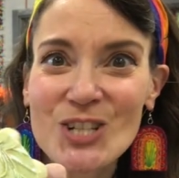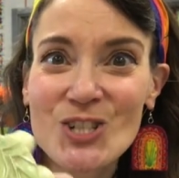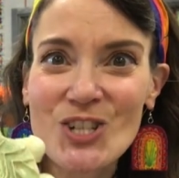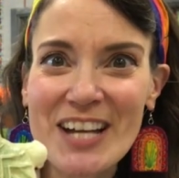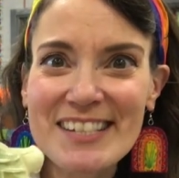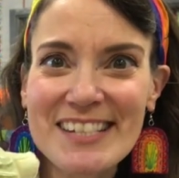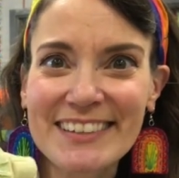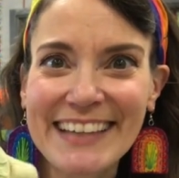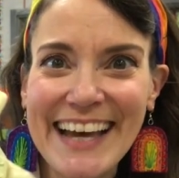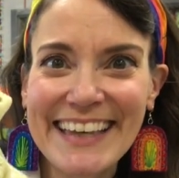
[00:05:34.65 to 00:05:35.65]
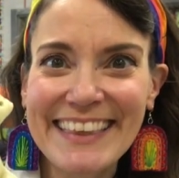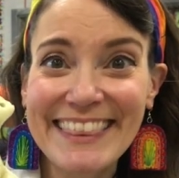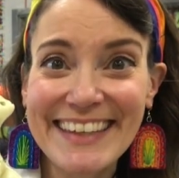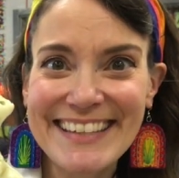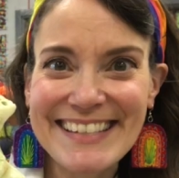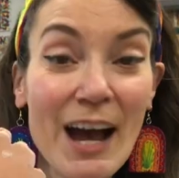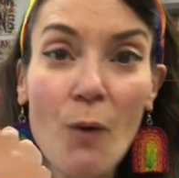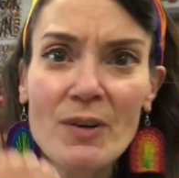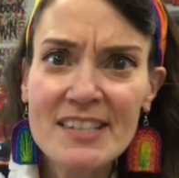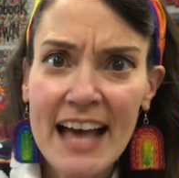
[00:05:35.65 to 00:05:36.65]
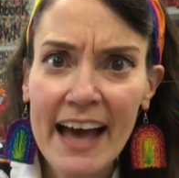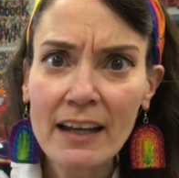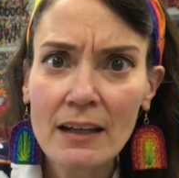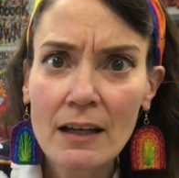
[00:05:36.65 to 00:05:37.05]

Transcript: just like this. What's that?